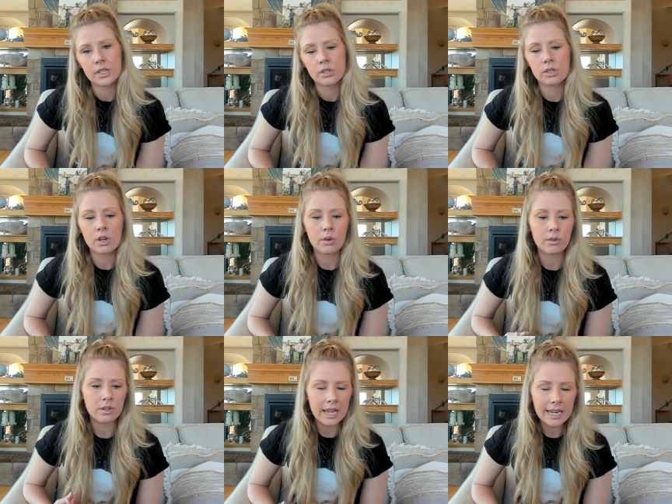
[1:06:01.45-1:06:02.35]
so
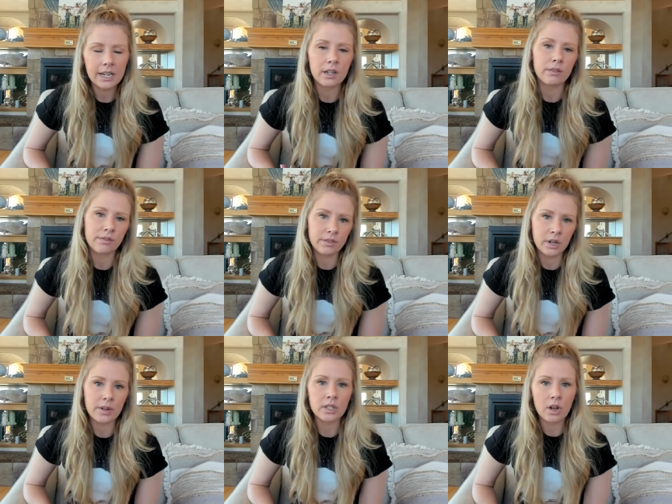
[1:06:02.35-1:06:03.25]
negative, you know,
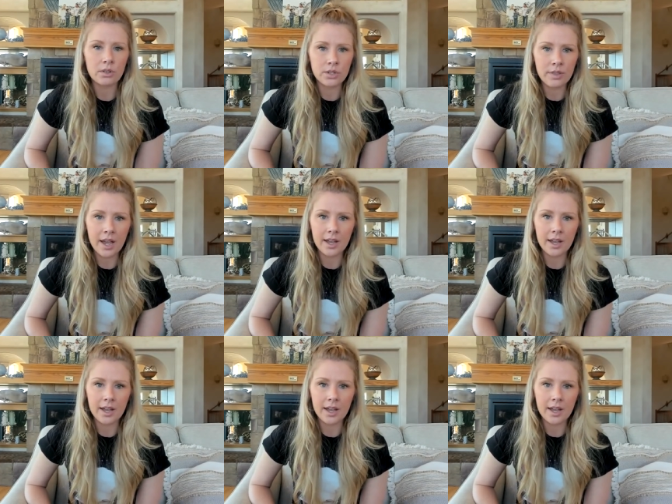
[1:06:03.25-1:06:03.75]
is also that.